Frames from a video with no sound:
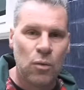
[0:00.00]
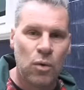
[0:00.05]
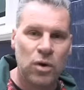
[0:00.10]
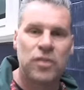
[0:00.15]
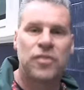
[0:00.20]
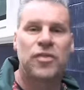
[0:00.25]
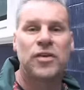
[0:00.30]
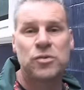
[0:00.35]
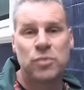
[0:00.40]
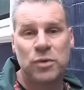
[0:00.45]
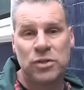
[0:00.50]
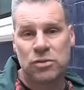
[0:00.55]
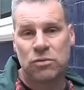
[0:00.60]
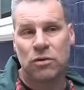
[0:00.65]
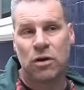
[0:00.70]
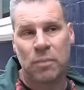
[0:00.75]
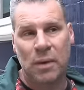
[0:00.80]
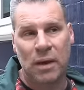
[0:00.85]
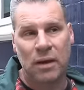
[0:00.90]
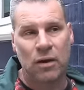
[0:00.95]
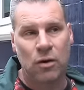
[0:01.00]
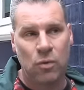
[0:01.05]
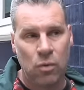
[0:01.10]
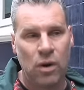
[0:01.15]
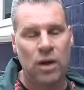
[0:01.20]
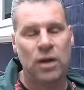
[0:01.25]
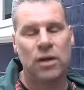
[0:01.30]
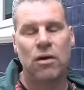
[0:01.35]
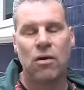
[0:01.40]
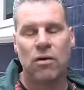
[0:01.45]
One of the things we talk about
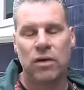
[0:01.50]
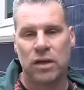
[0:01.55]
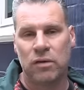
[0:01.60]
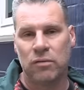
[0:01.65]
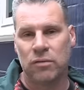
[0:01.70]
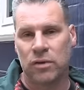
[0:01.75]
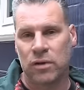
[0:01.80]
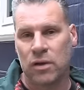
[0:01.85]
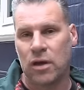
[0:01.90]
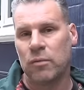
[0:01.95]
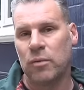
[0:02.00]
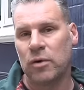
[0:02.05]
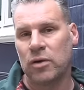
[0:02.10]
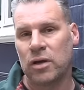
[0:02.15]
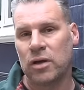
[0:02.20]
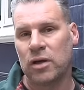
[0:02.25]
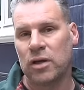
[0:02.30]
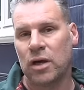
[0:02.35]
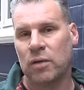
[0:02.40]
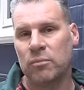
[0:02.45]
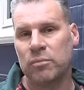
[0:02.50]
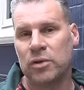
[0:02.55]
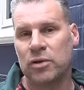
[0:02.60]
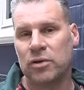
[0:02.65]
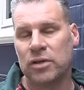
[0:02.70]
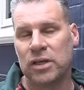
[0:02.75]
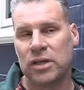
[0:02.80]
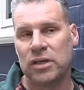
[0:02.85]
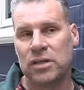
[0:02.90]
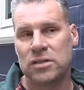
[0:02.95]
quite a lot here on the Kermode Uncut
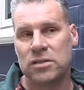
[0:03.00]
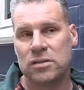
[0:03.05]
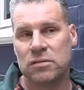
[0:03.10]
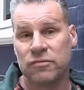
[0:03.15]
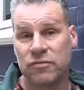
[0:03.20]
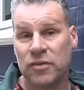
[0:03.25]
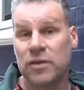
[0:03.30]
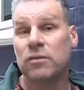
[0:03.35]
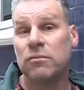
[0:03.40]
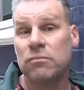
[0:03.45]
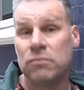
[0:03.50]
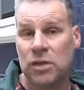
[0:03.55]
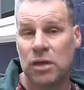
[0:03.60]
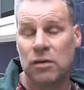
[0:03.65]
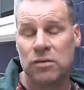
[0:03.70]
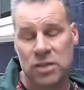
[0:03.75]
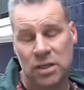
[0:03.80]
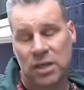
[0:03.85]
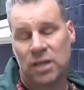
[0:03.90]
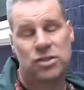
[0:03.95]
blog is film music.